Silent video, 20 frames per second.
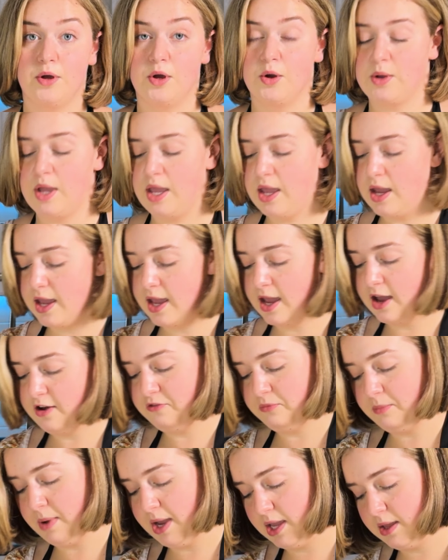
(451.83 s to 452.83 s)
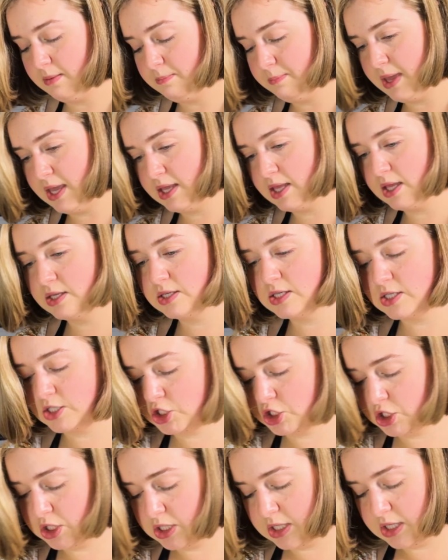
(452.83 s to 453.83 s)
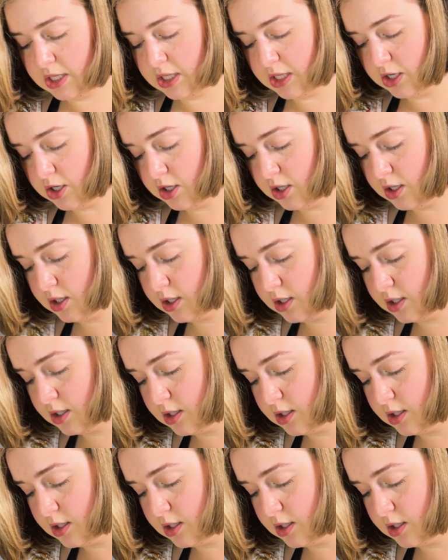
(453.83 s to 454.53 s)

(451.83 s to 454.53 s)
Okay, I have my baking dish here.